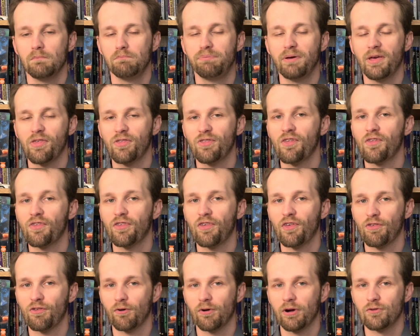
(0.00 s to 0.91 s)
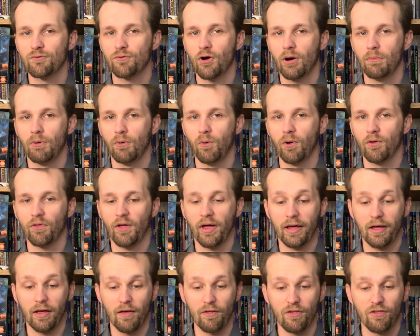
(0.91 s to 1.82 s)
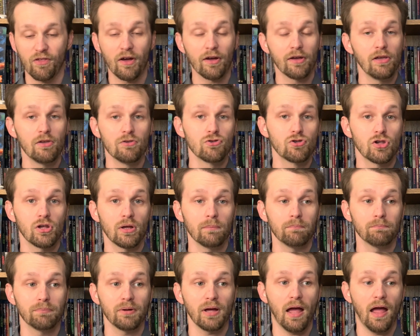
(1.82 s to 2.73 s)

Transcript: businesses are in trouble with like a sunken ship